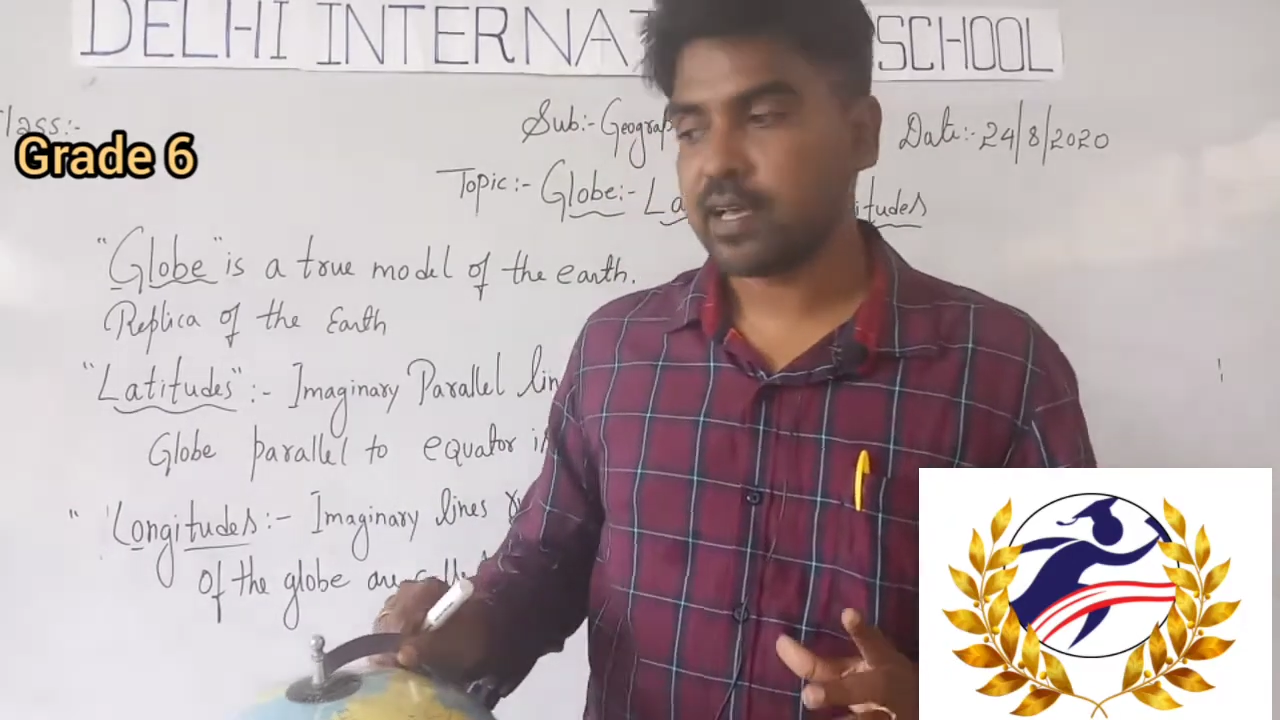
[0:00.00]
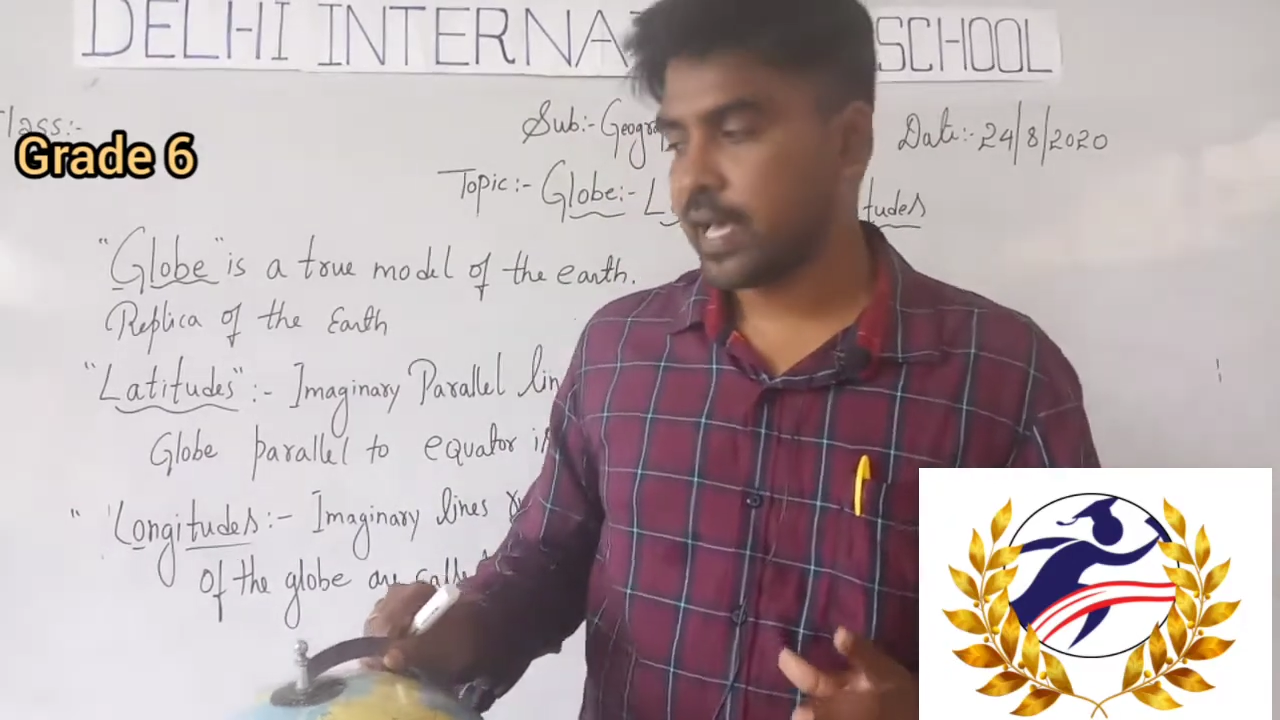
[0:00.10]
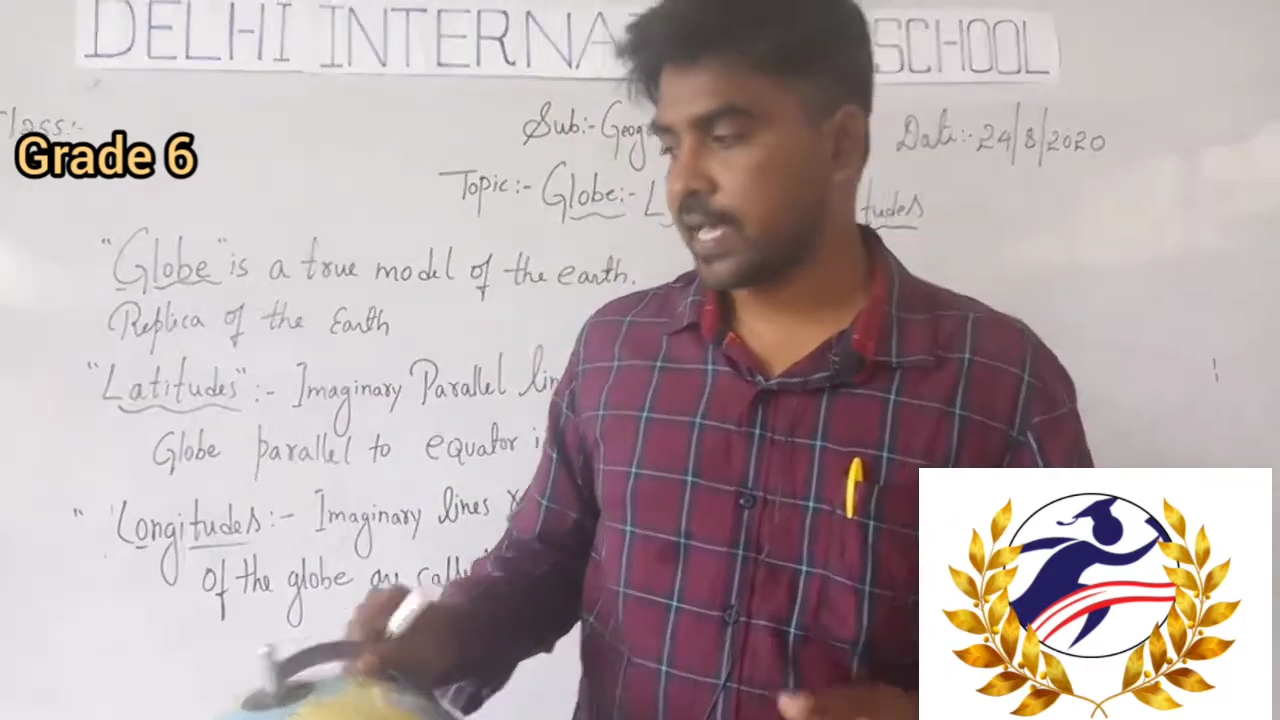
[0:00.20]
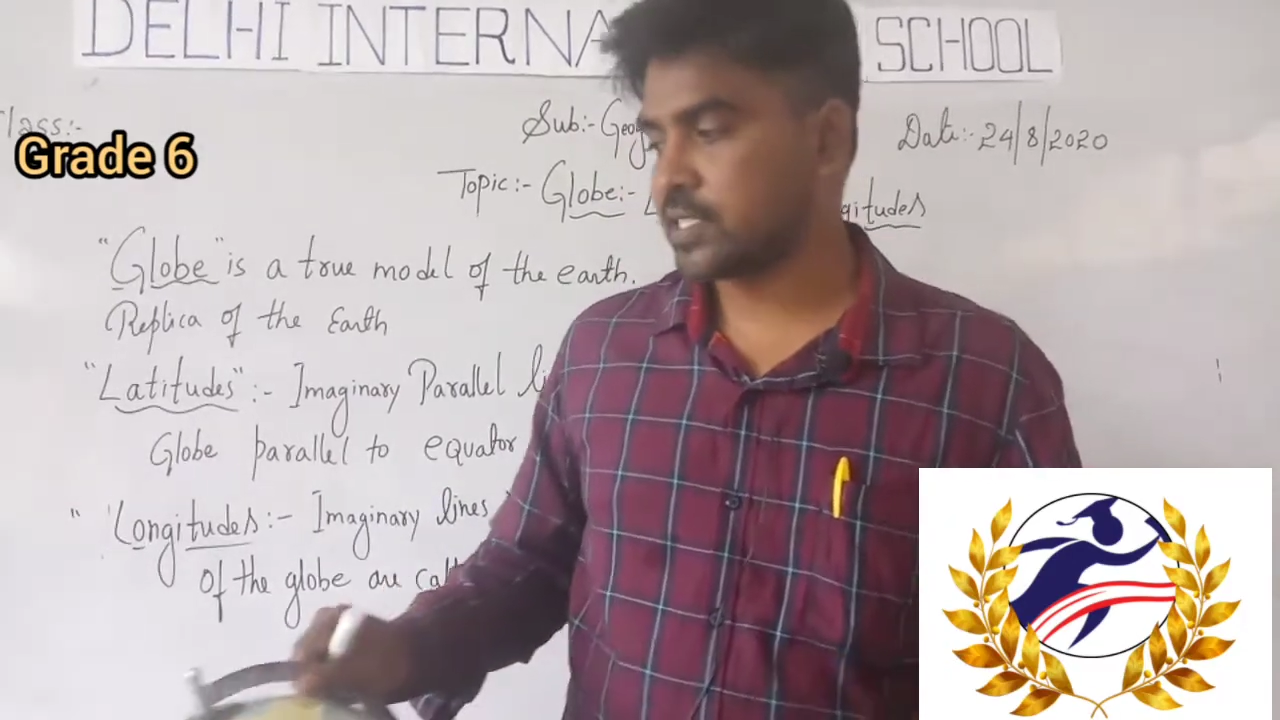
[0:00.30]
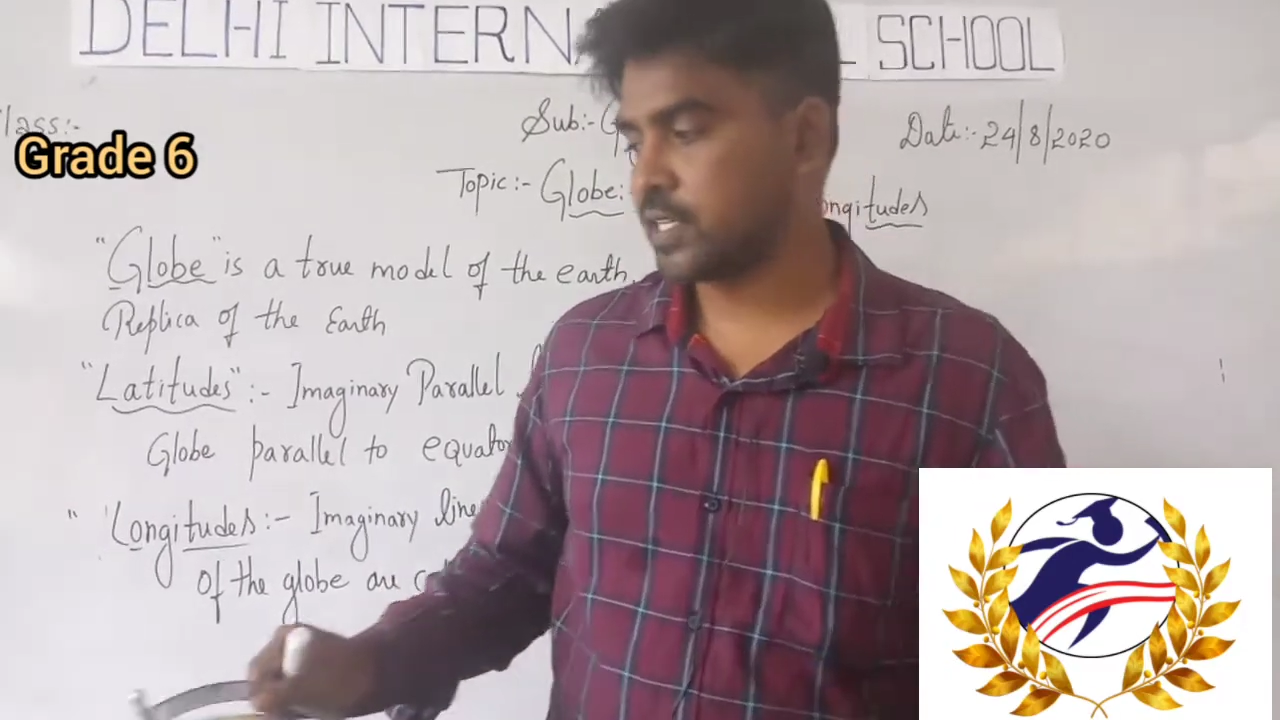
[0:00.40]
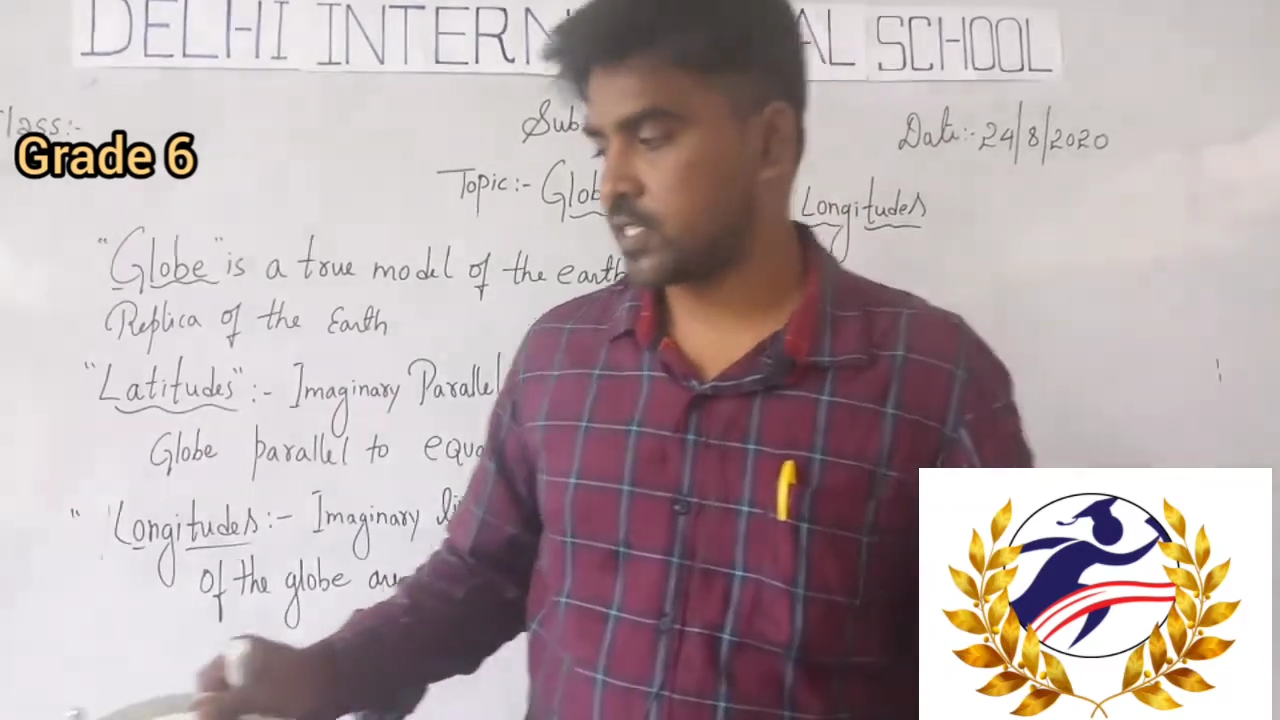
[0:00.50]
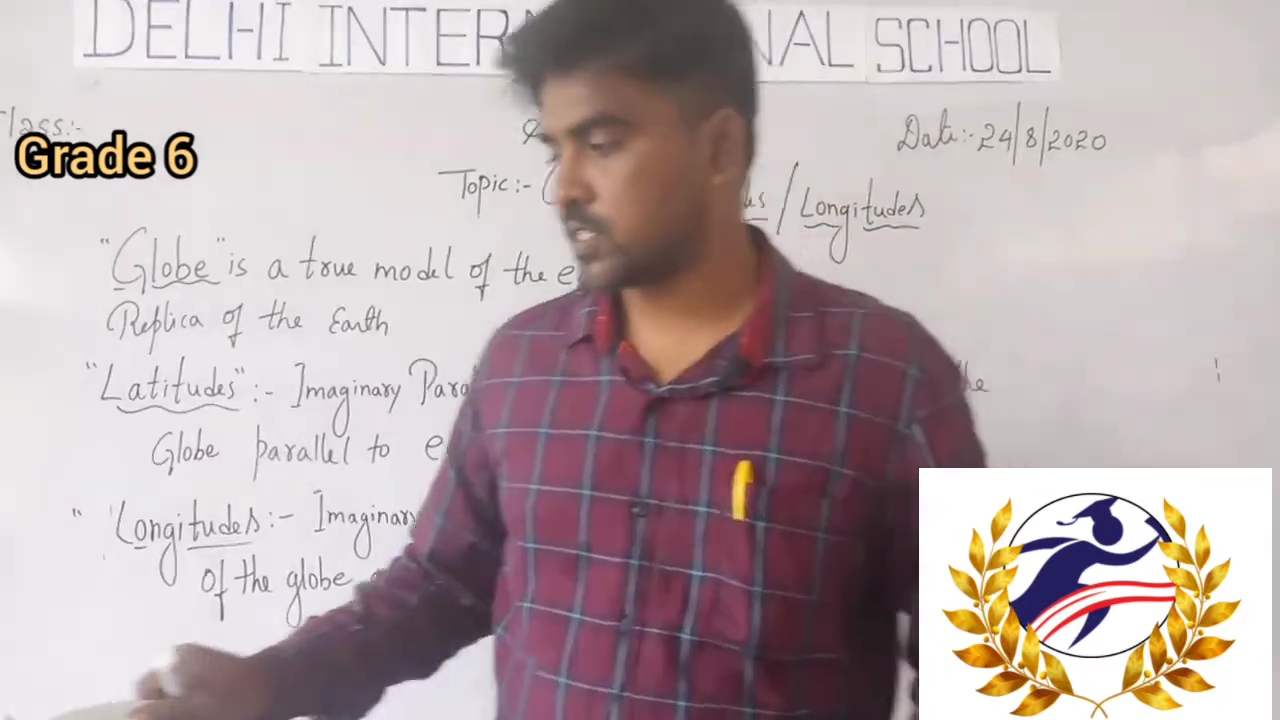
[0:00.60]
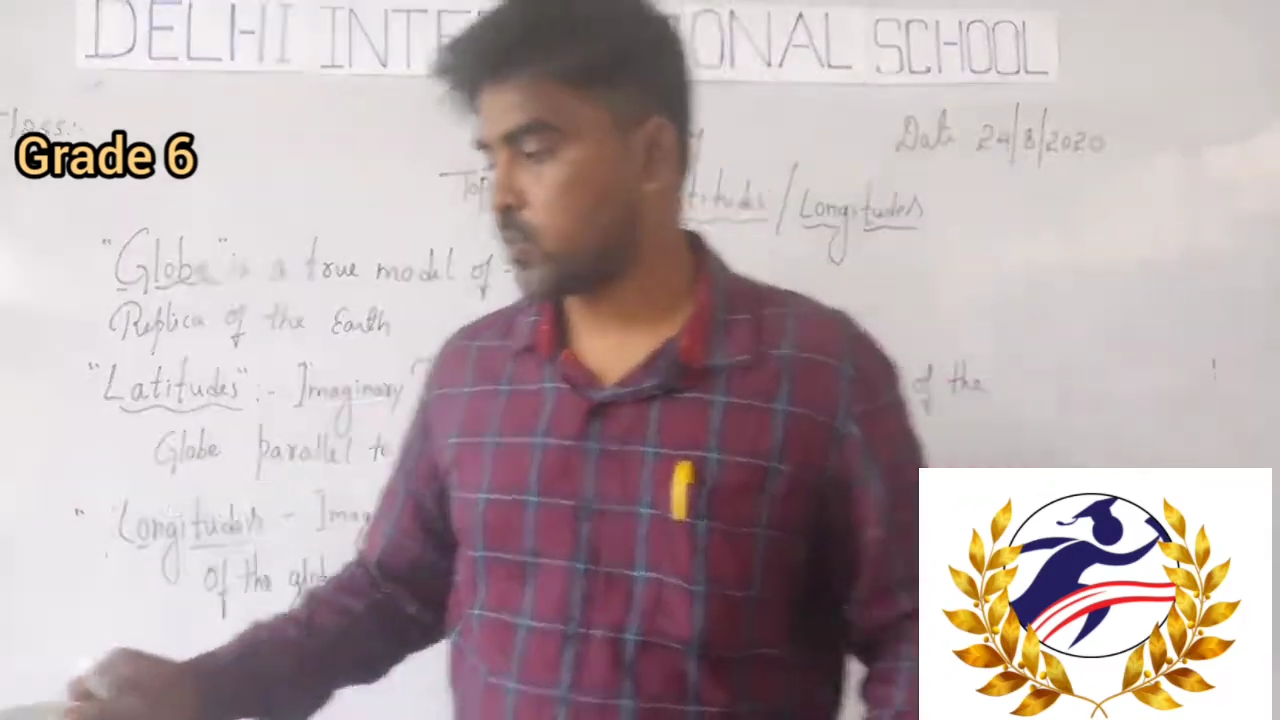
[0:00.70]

axis. So,